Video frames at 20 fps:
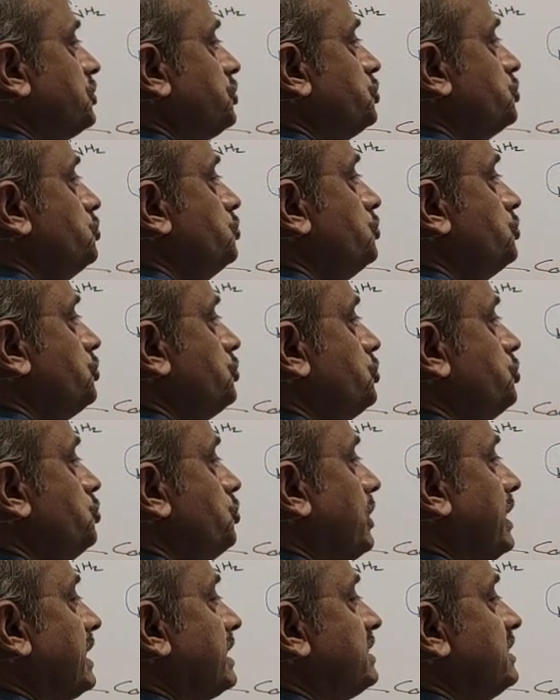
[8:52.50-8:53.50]

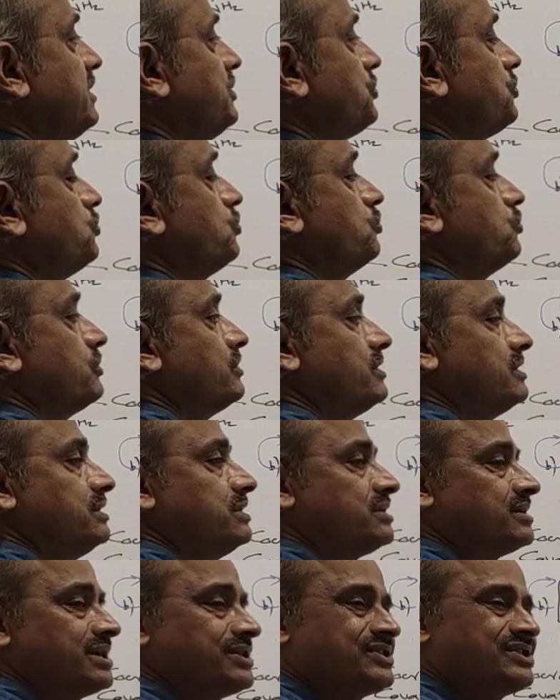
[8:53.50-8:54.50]
2 and these 2.
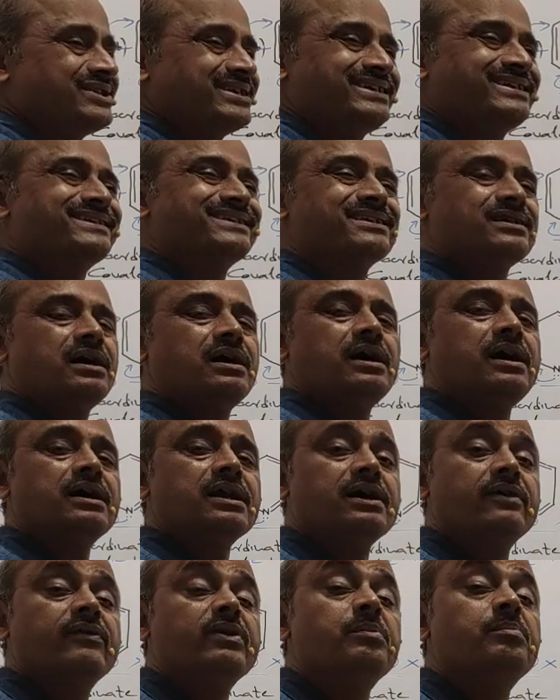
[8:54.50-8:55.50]
Such 6
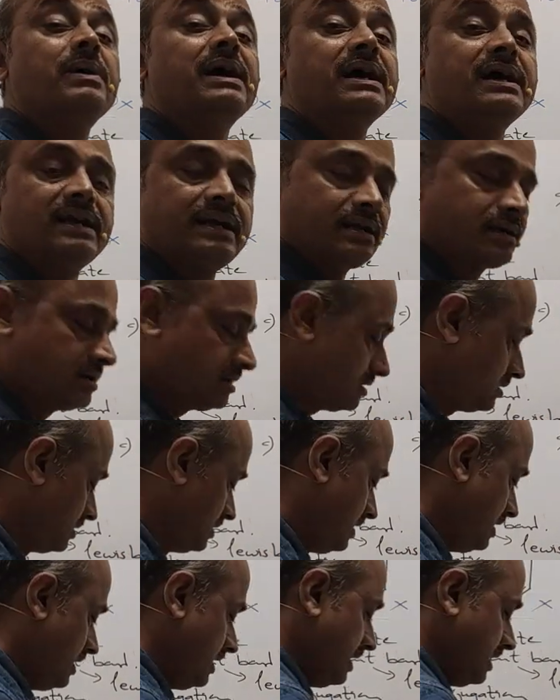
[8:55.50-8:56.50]
are having pi character,
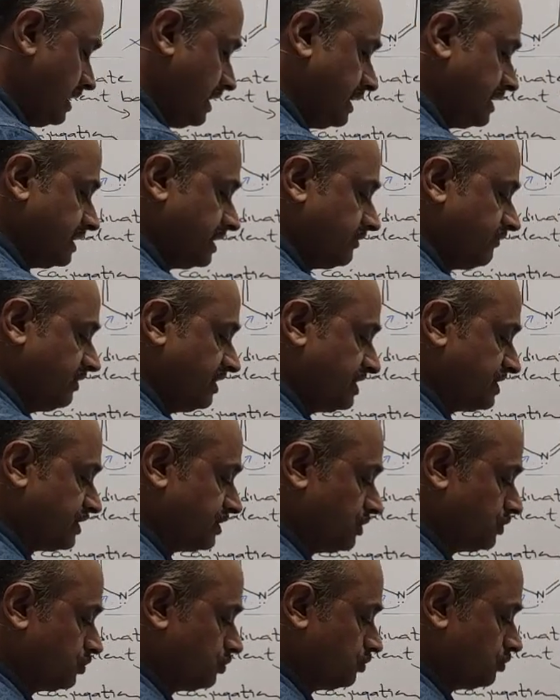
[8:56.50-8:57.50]
and it fits
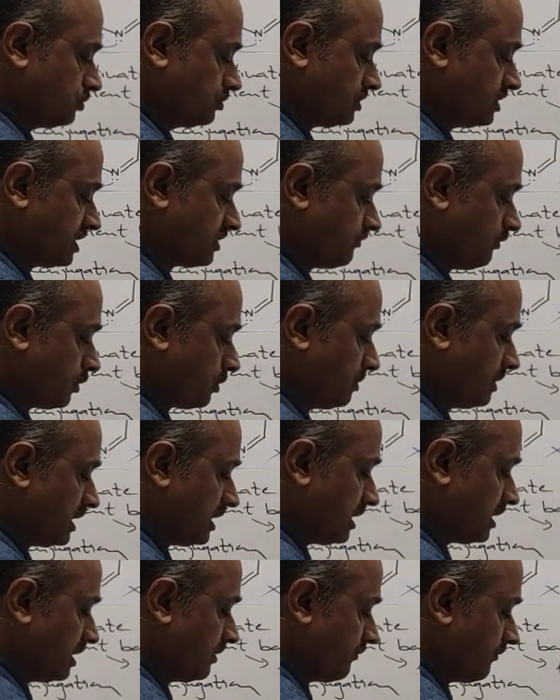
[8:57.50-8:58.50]
into this
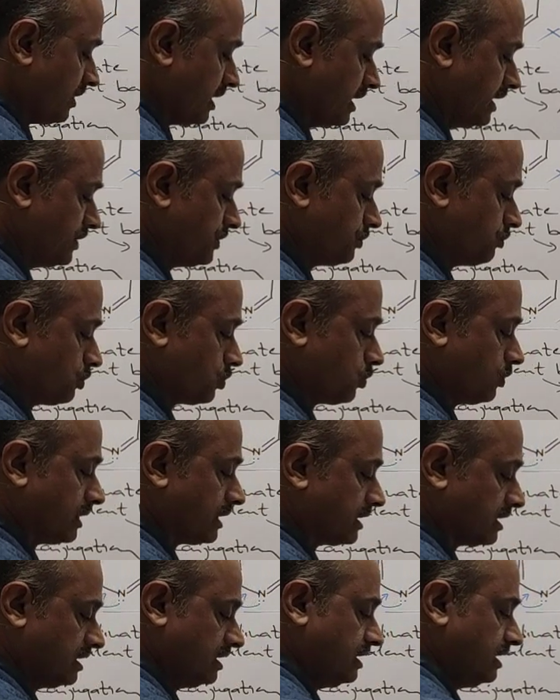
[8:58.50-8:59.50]
formula if n is equal to
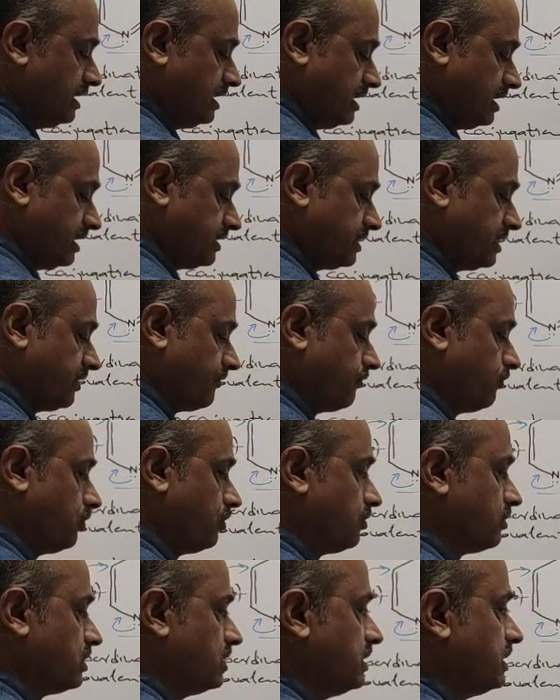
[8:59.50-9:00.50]
1. And
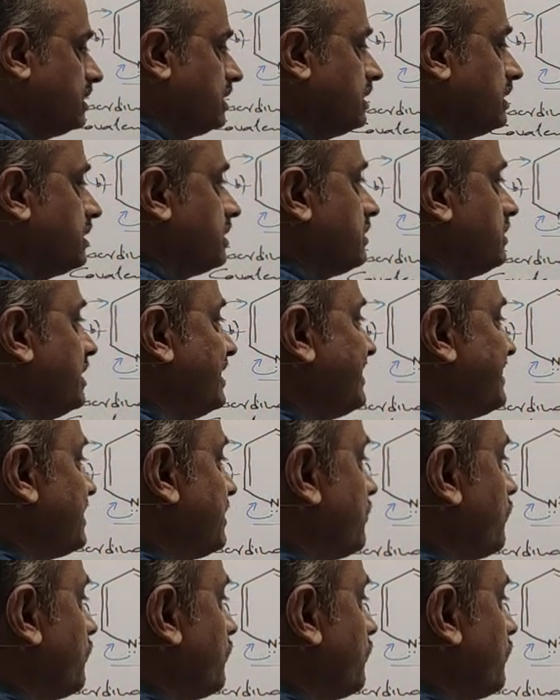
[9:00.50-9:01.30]
therefore, this